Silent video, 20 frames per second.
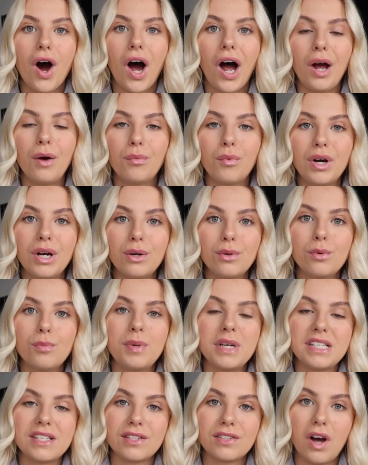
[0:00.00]
I will
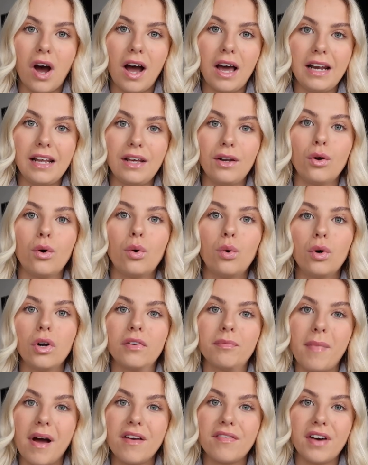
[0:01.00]
be styling all
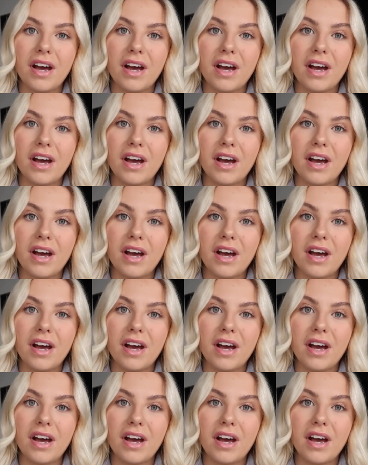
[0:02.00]
of my